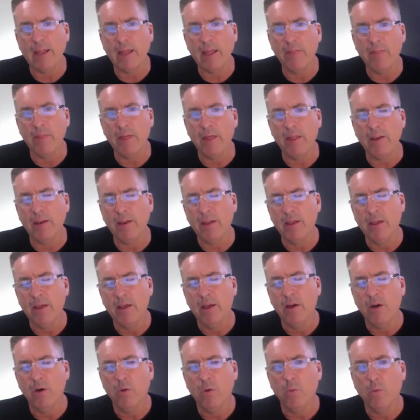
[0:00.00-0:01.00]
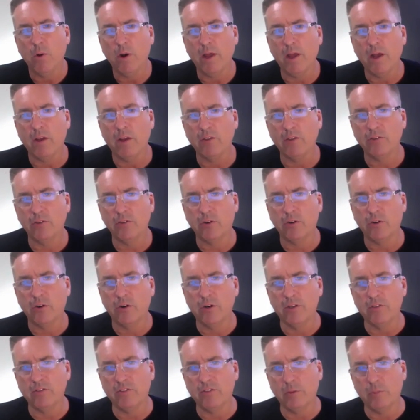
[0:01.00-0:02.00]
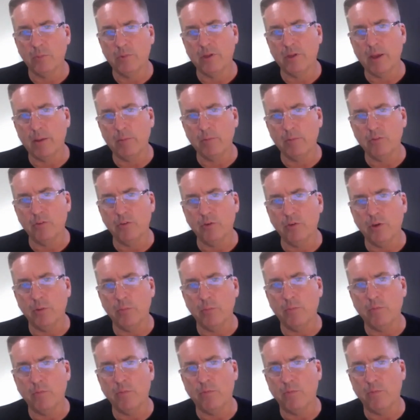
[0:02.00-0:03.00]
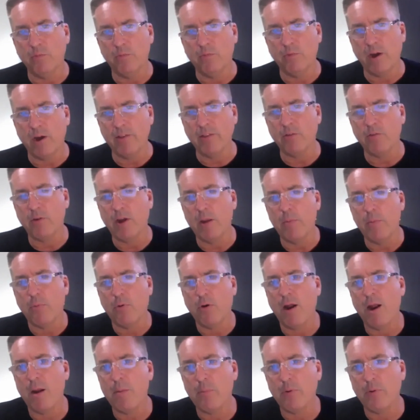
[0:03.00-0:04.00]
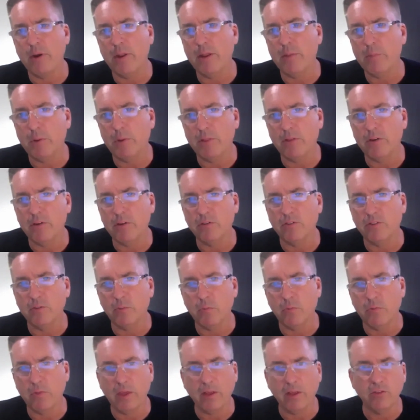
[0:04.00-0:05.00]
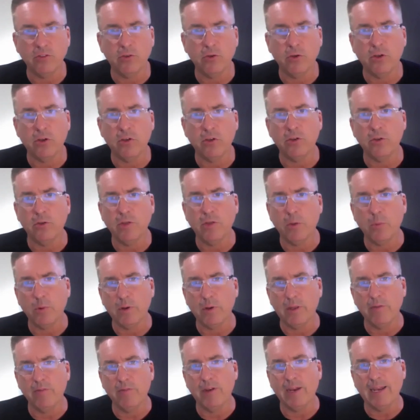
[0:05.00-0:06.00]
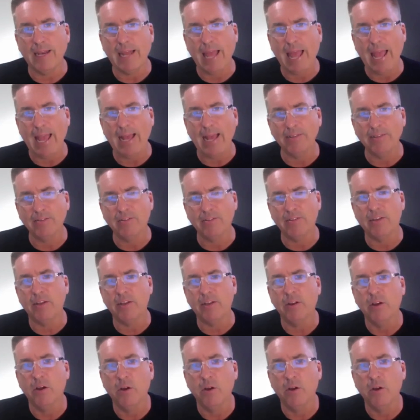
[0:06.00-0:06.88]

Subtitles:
And then what I also heard is sometimes you can find the right property, but there's some things you can do that would even enhance it.